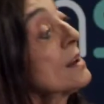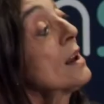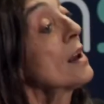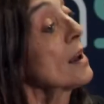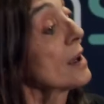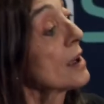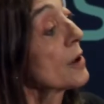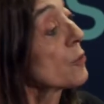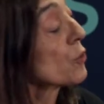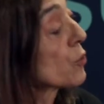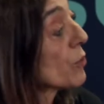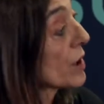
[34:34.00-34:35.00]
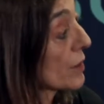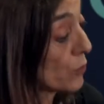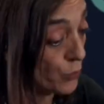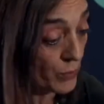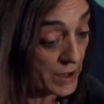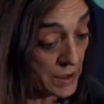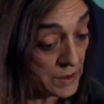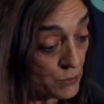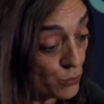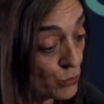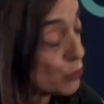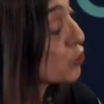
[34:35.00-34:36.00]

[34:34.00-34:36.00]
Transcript: which was amazing and developed very